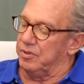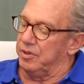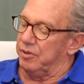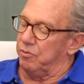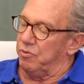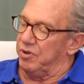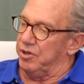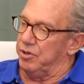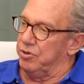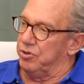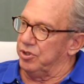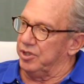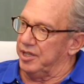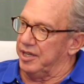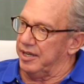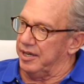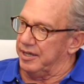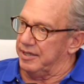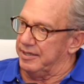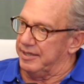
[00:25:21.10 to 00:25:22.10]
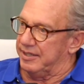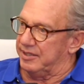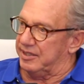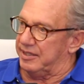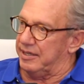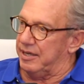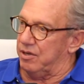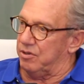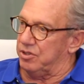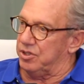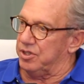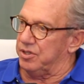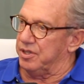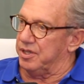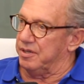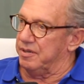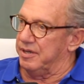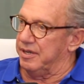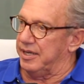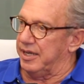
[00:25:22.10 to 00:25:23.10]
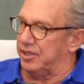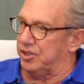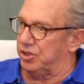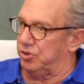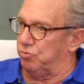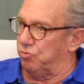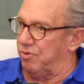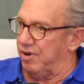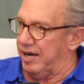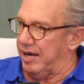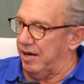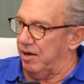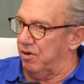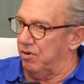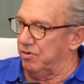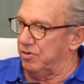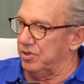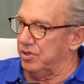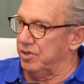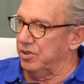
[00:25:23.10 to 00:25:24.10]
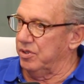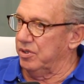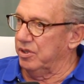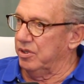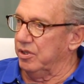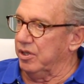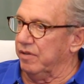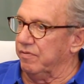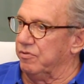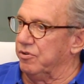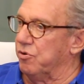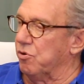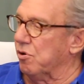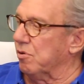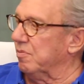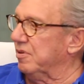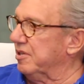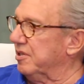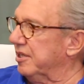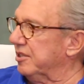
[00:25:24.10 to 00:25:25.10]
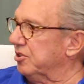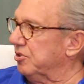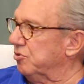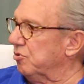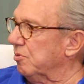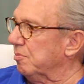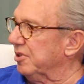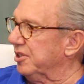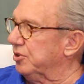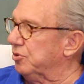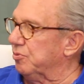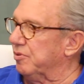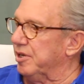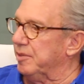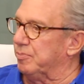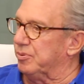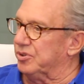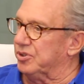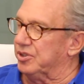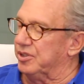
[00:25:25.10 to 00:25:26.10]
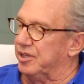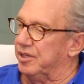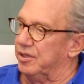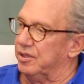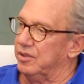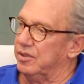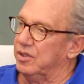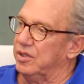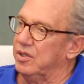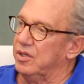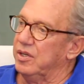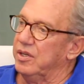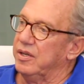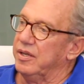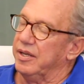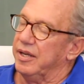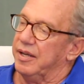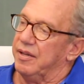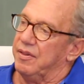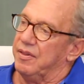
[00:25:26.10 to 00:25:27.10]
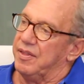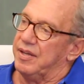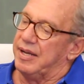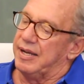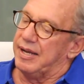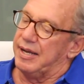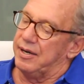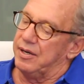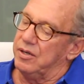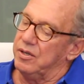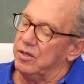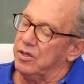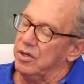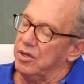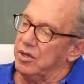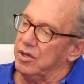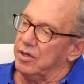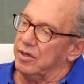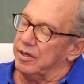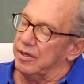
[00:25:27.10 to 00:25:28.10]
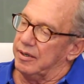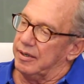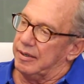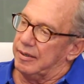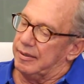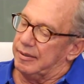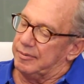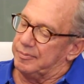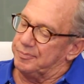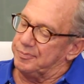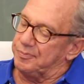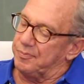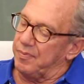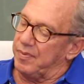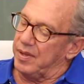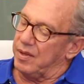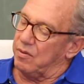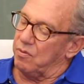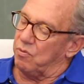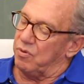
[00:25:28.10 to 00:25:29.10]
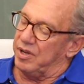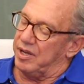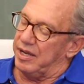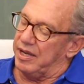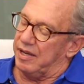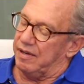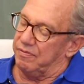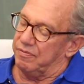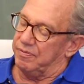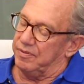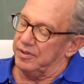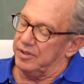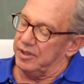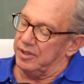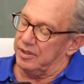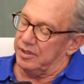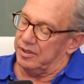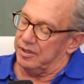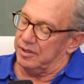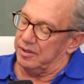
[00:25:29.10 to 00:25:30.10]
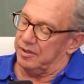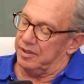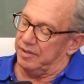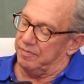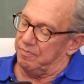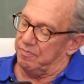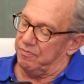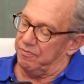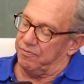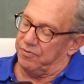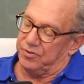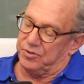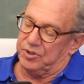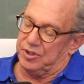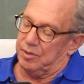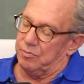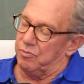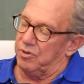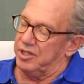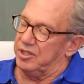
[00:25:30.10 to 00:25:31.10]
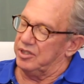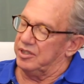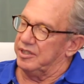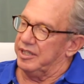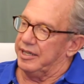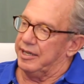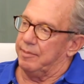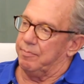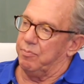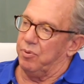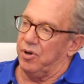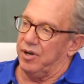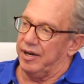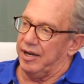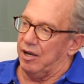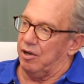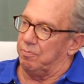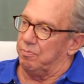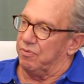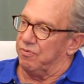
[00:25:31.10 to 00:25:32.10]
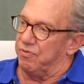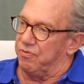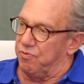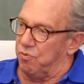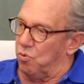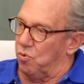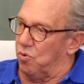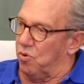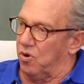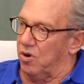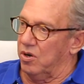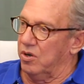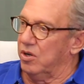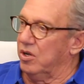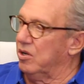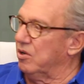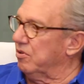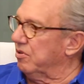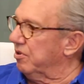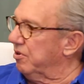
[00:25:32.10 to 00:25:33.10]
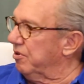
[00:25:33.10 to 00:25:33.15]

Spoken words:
We usually get a discount to the next round of normally 20%, and then we have if for some reason they get bought out before the